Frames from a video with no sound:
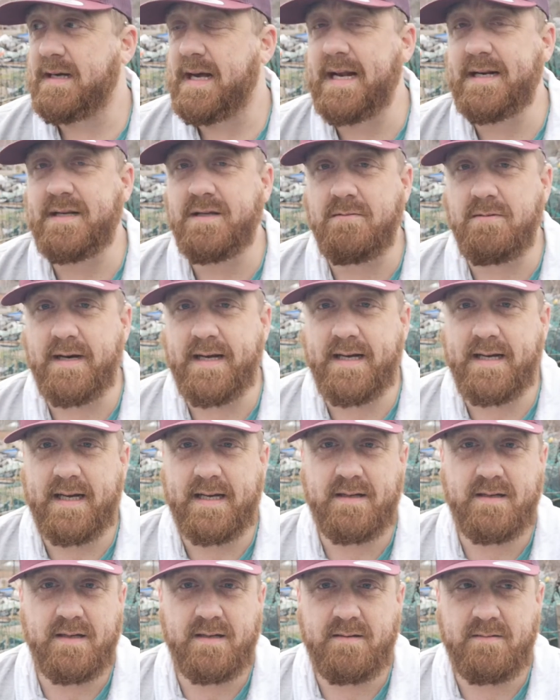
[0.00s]
End of the week,
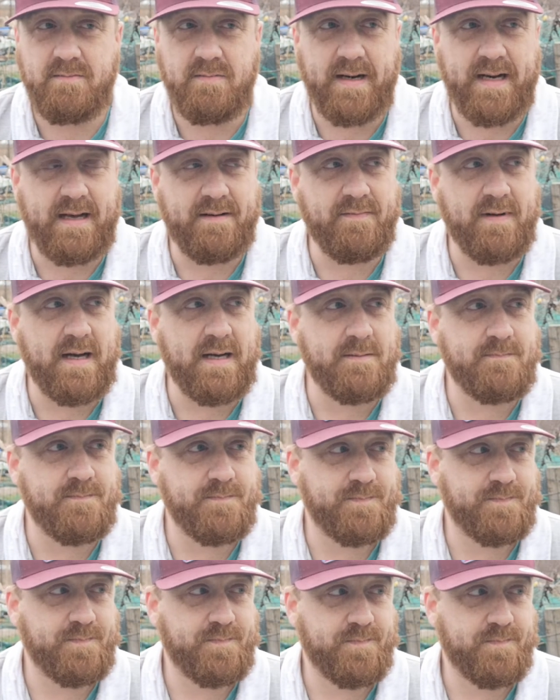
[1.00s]
end of the whenever,
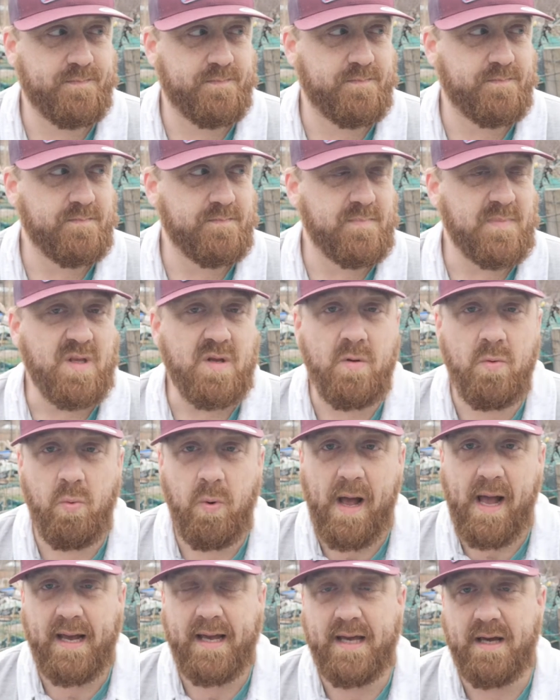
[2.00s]

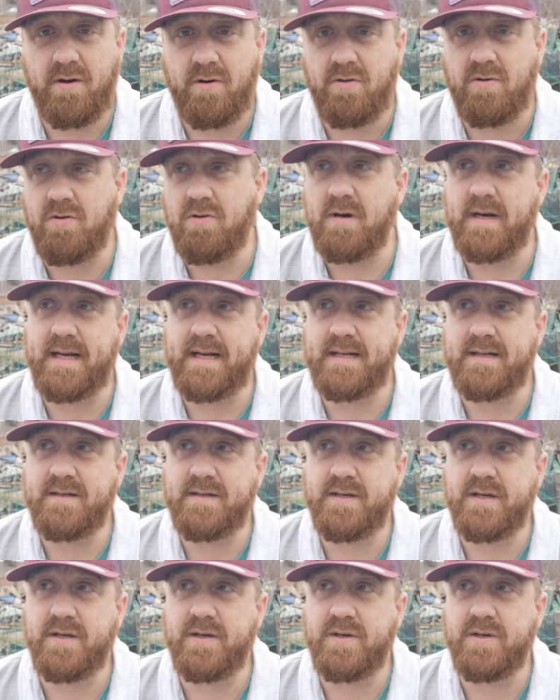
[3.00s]
whack it all
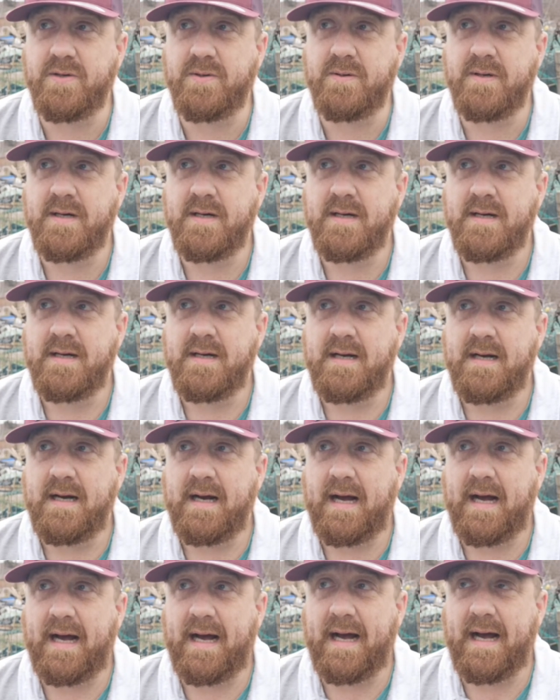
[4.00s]
into
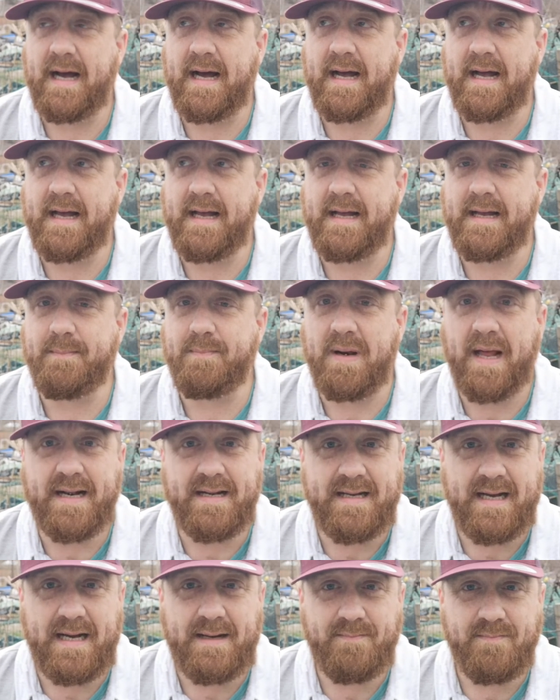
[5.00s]
a
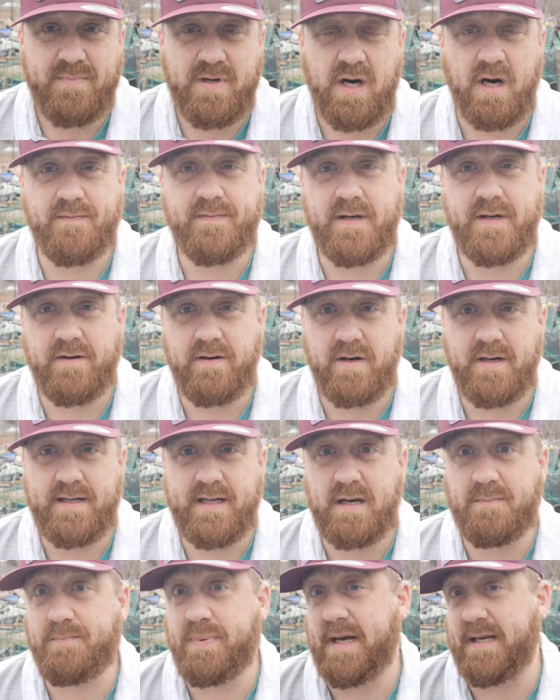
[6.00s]
blender, coffee
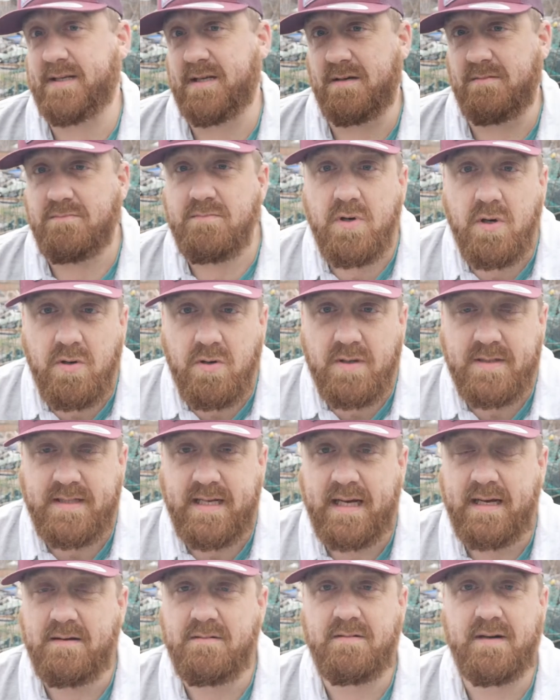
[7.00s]
grinder, pestle and
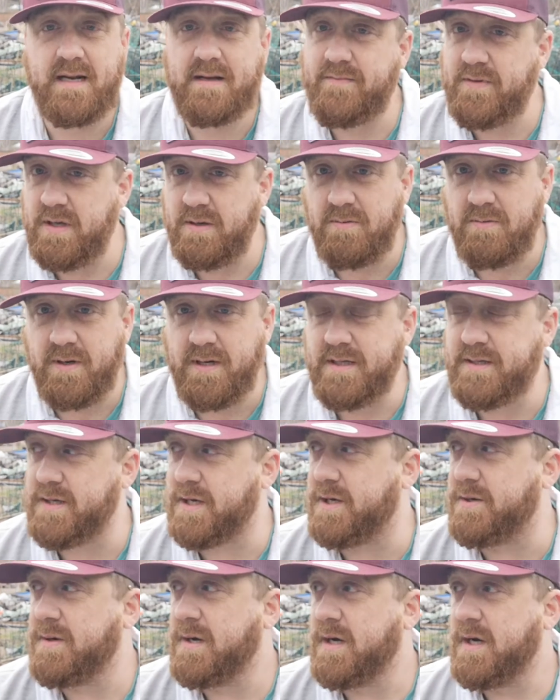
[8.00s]
mortar, whatever you want
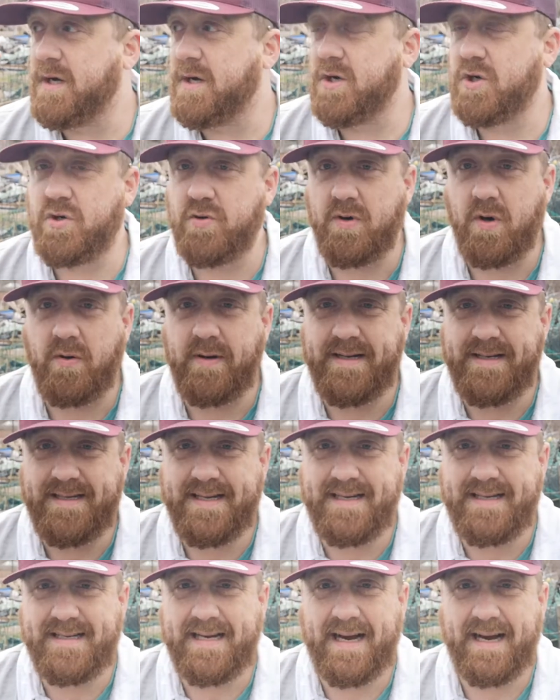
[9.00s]
to do. Grind
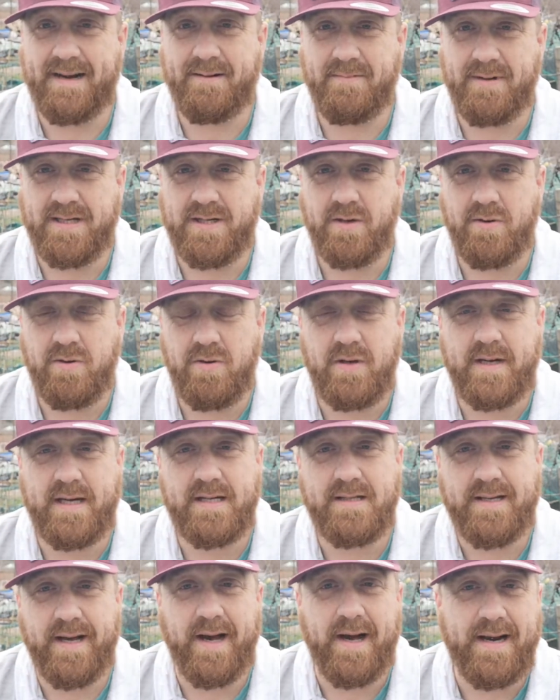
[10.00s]
it down, and we're
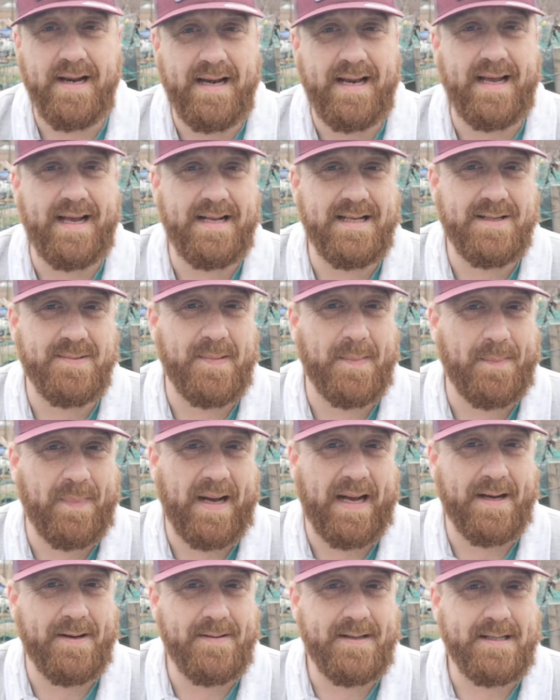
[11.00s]
talking turning it into a
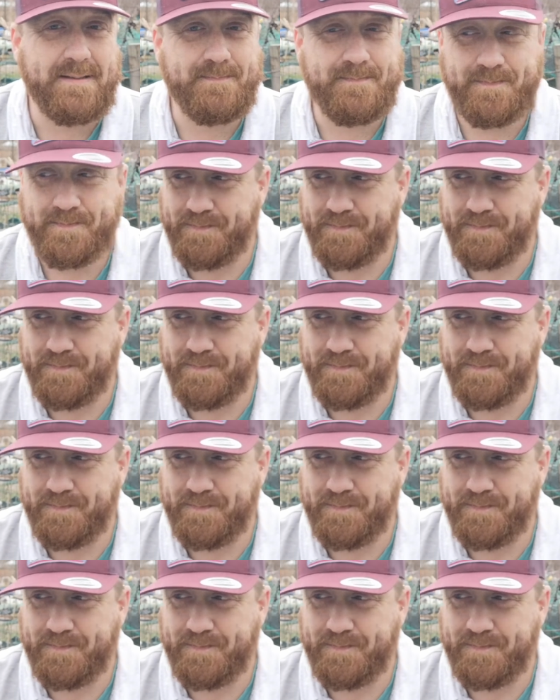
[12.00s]
powder.